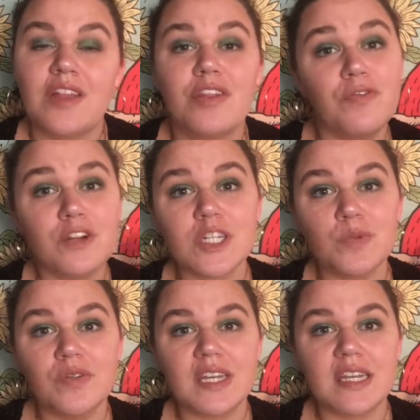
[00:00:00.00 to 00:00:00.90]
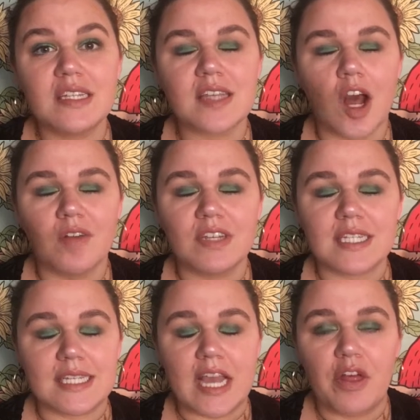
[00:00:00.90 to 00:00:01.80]
The first movie is
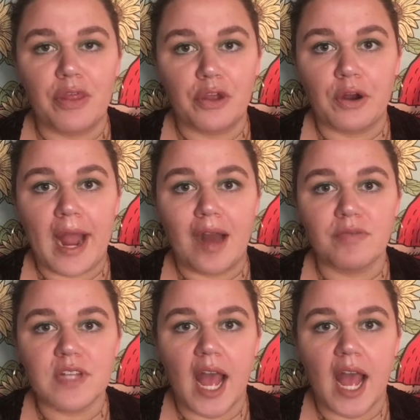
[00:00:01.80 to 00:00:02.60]
obviously The Craft.